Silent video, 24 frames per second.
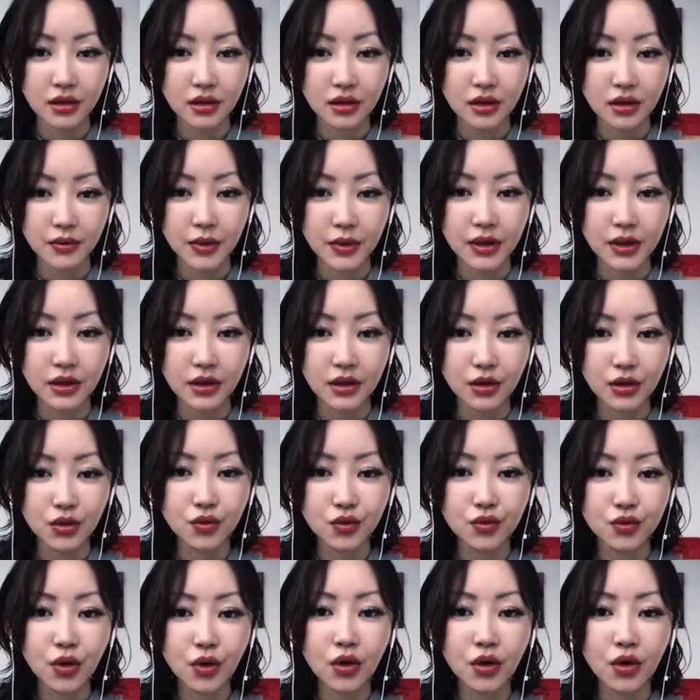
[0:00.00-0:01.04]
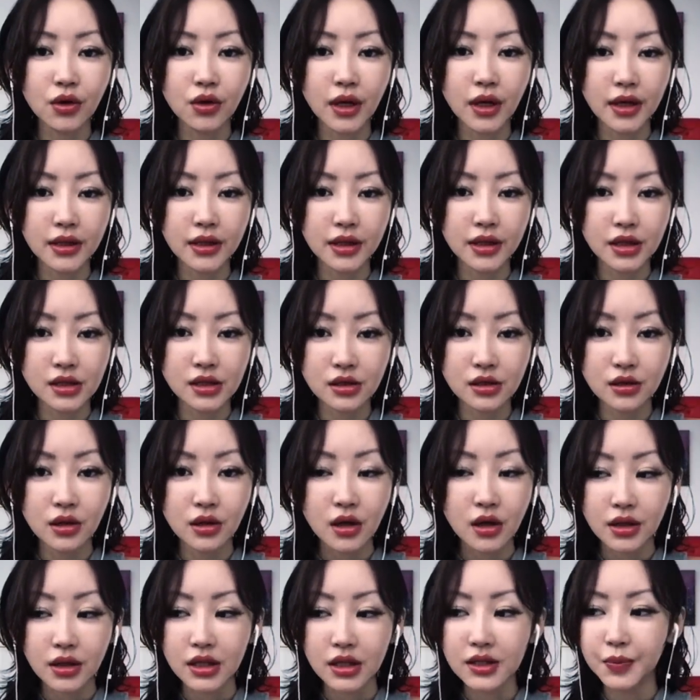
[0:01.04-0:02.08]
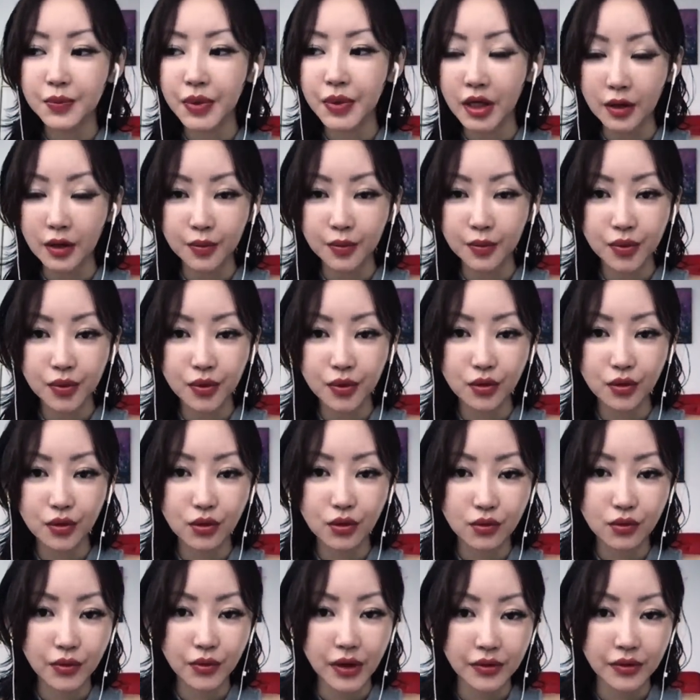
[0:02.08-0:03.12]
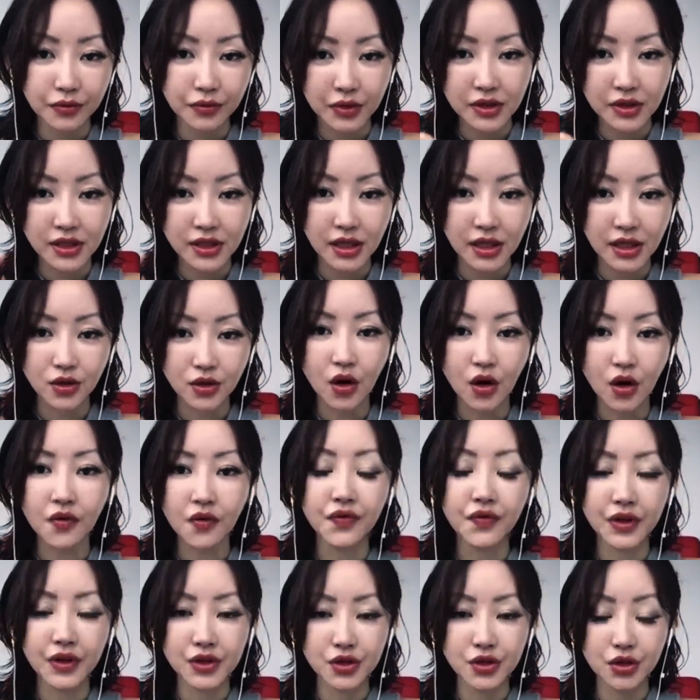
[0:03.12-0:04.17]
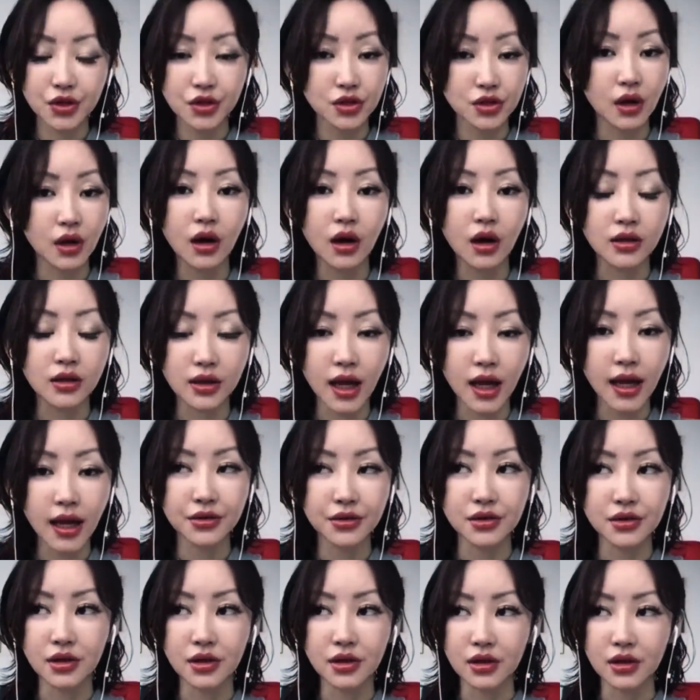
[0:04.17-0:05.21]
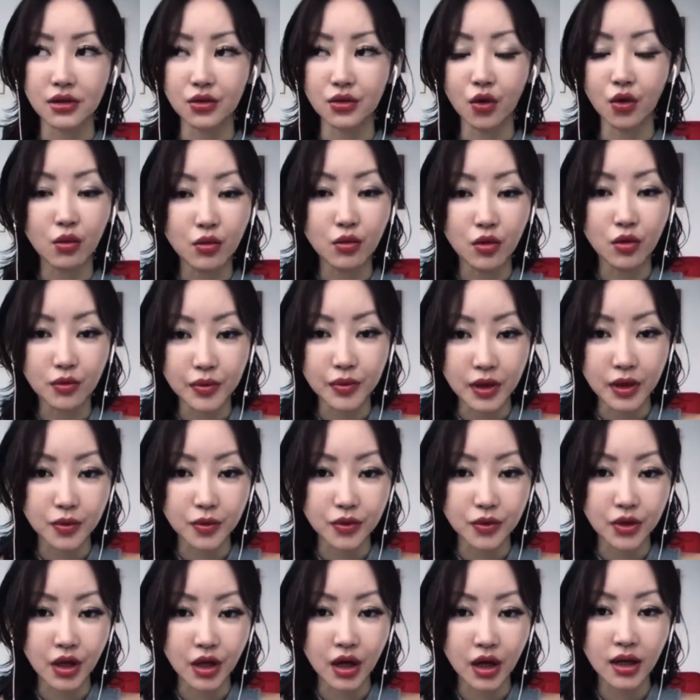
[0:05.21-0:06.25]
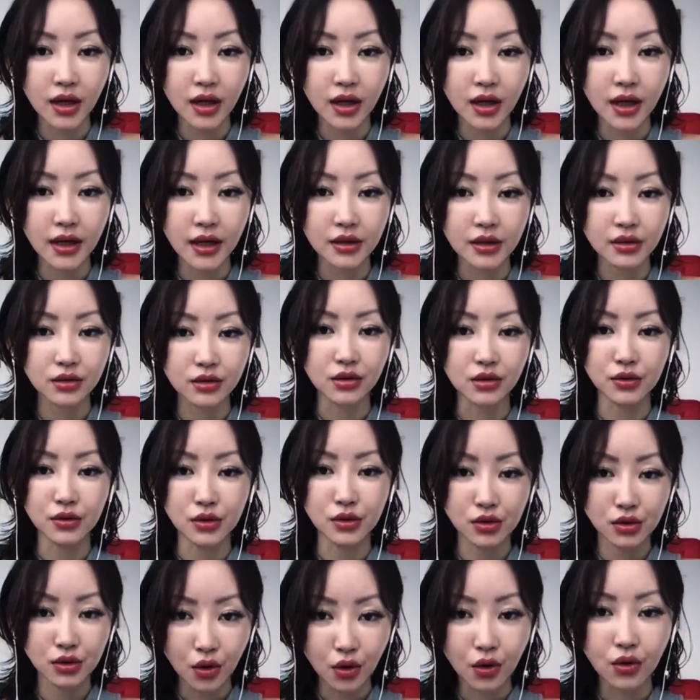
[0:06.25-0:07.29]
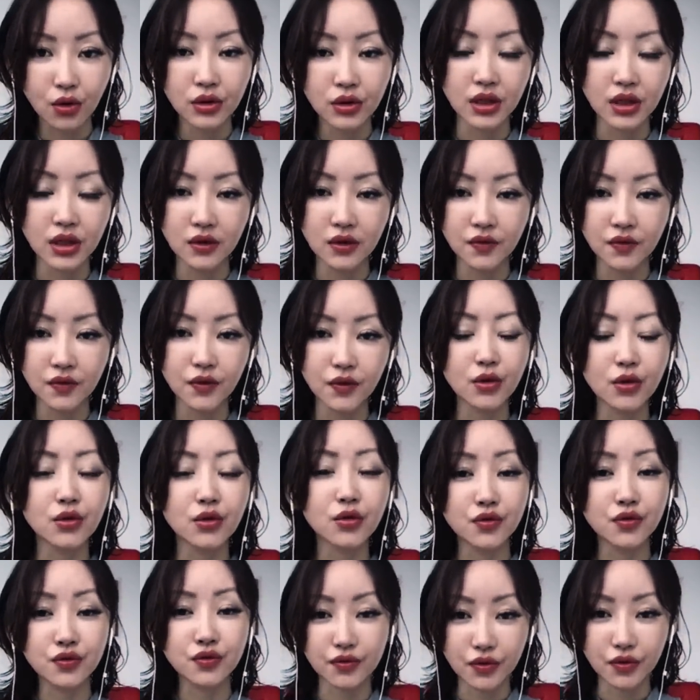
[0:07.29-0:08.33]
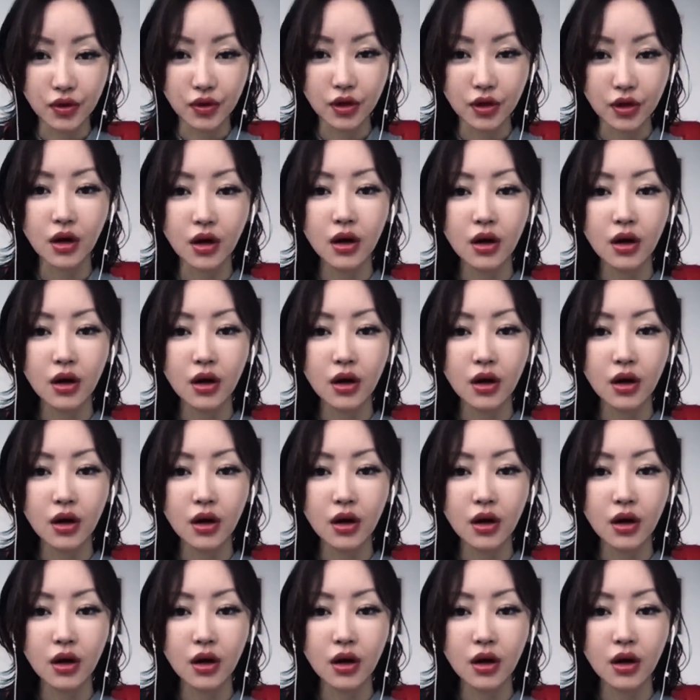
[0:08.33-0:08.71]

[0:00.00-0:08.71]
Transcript: I mean, you don't like this. These people, when we say these officials, are not just like normal people. They are like the so evil, cruel,